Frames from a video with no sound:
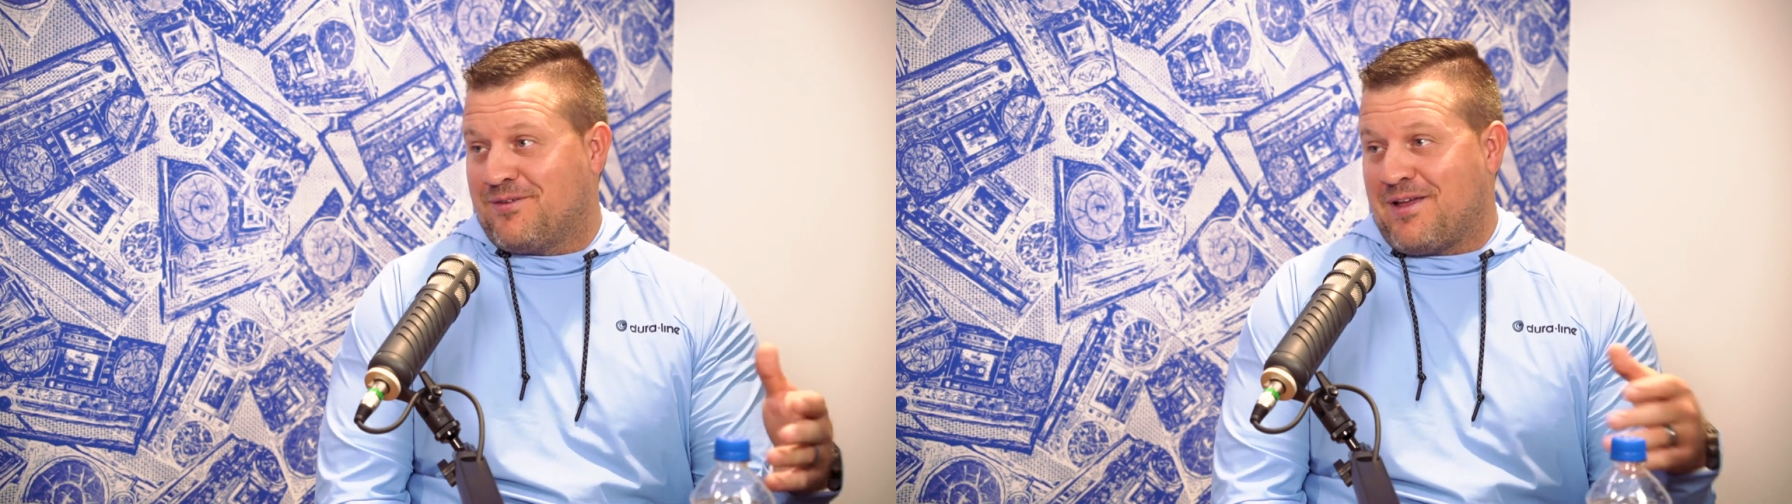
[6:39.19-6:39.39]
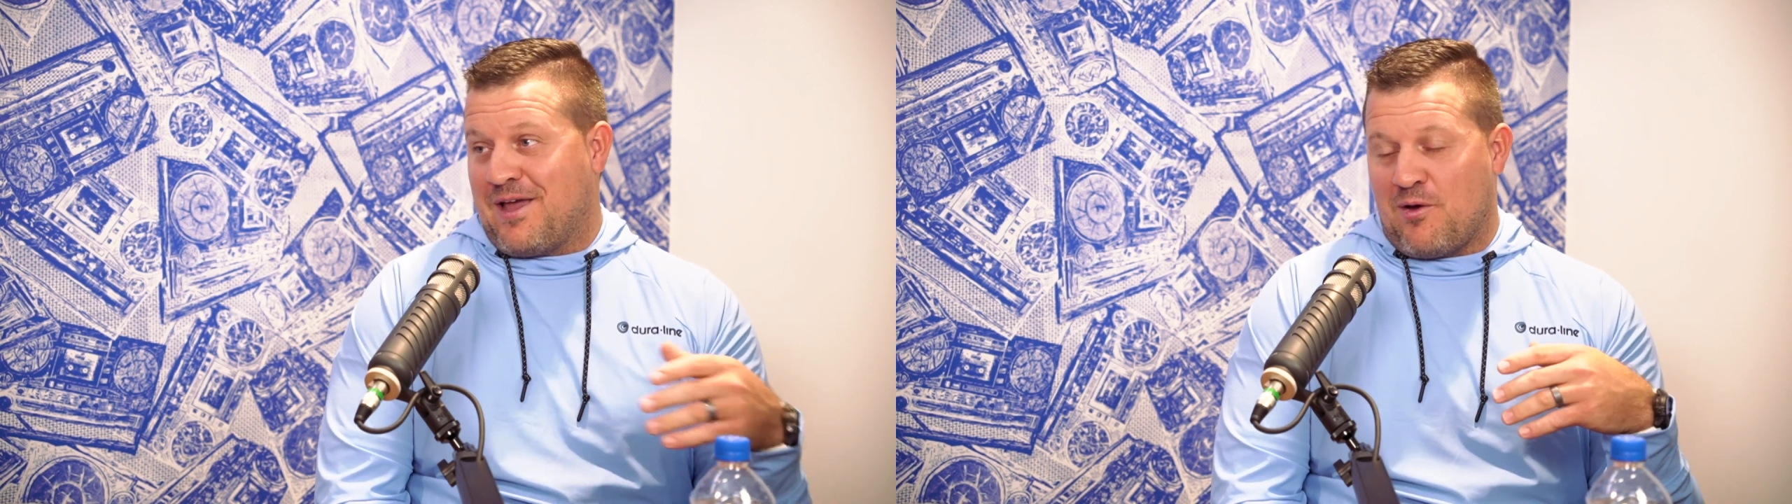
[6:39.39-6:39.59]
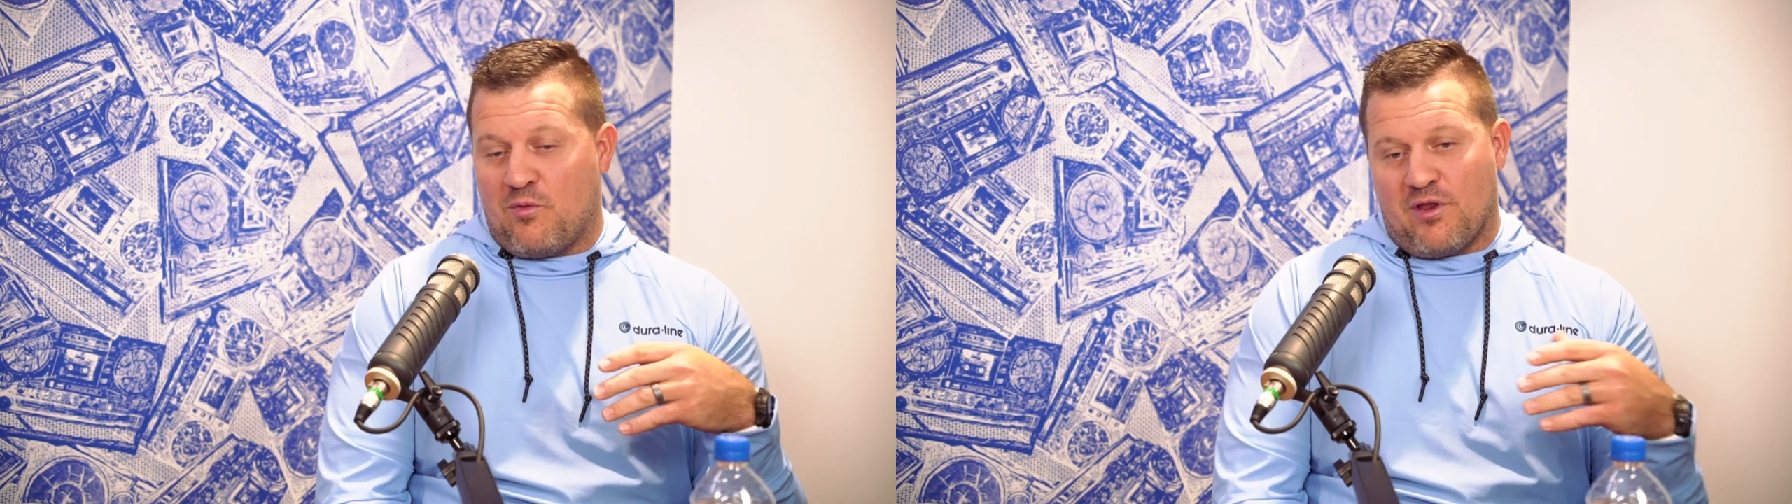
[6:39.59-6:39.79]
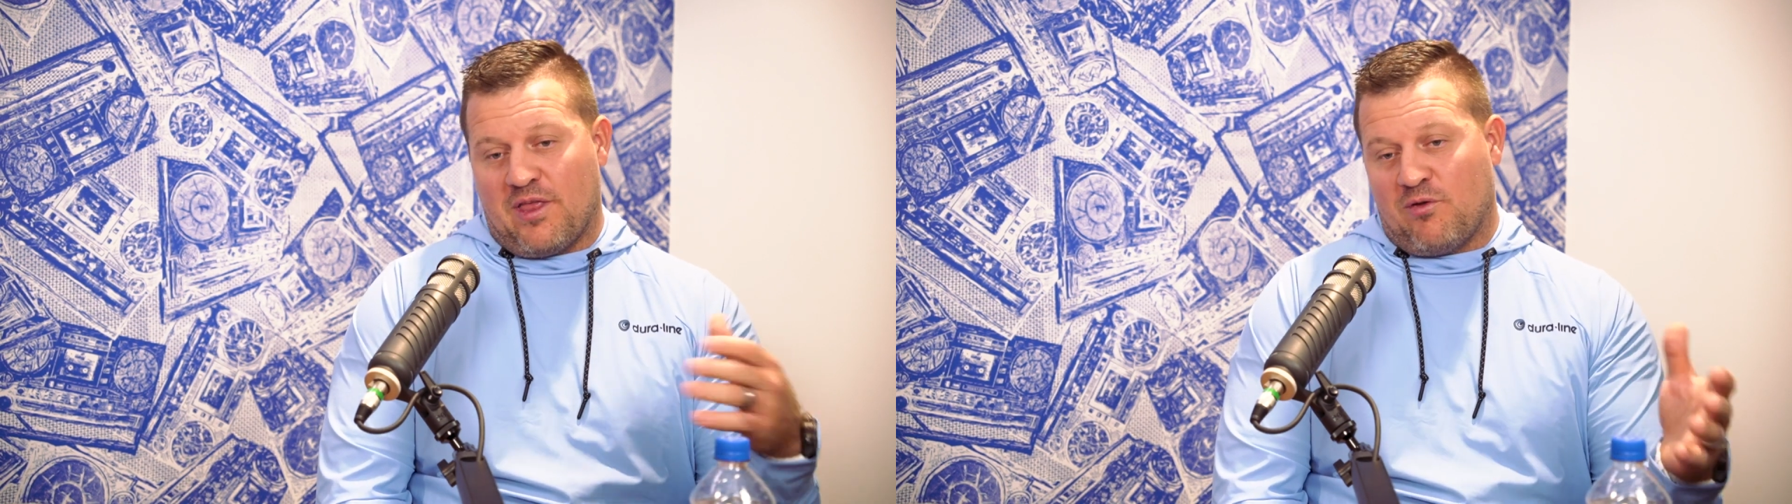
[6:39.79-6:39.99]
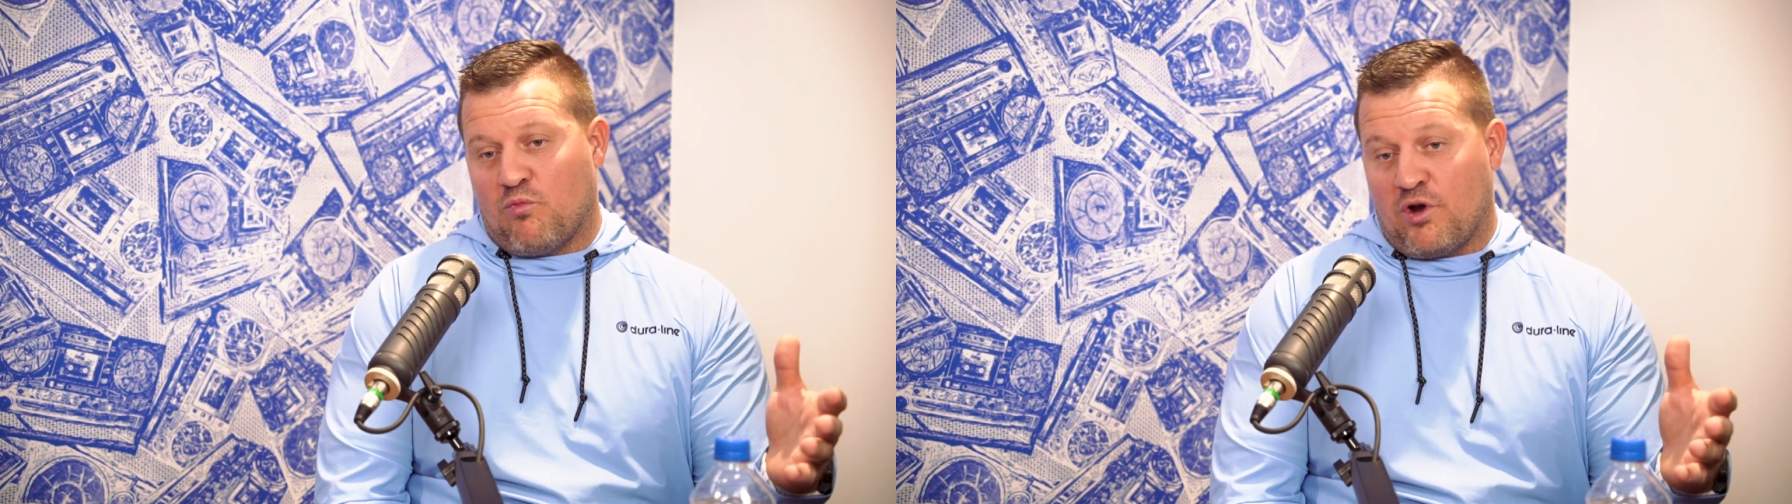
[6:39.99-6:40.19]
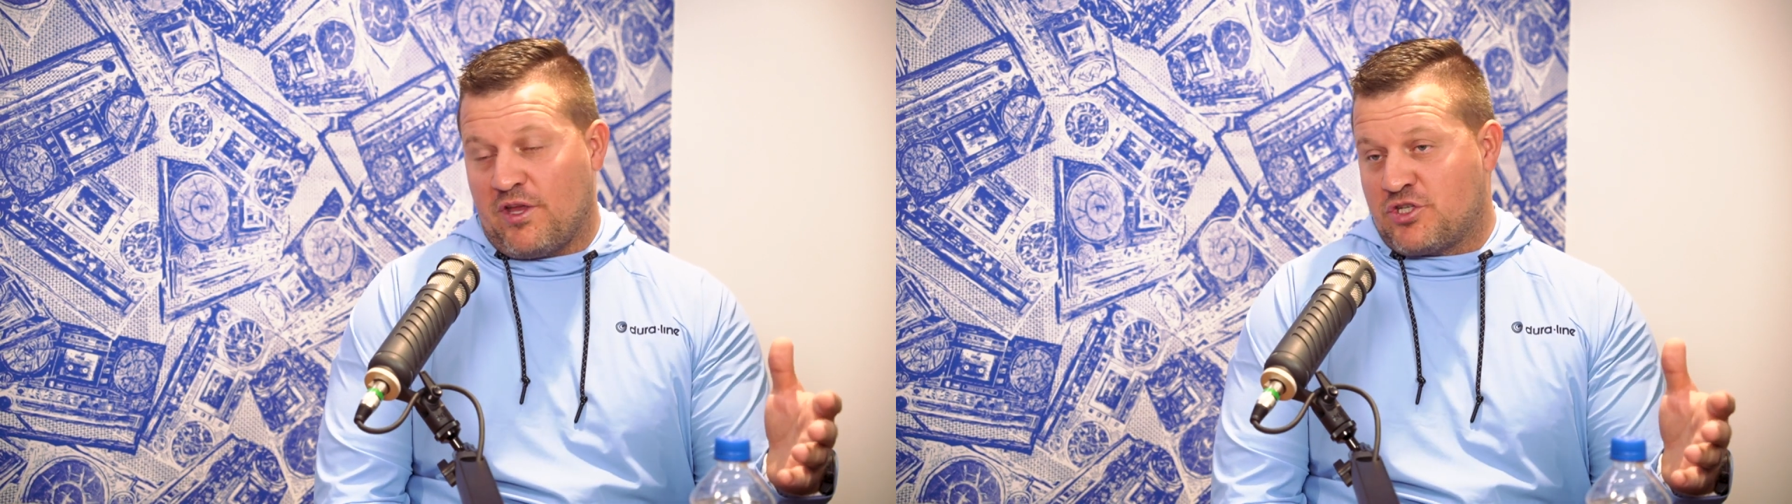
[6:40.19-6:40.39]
What are they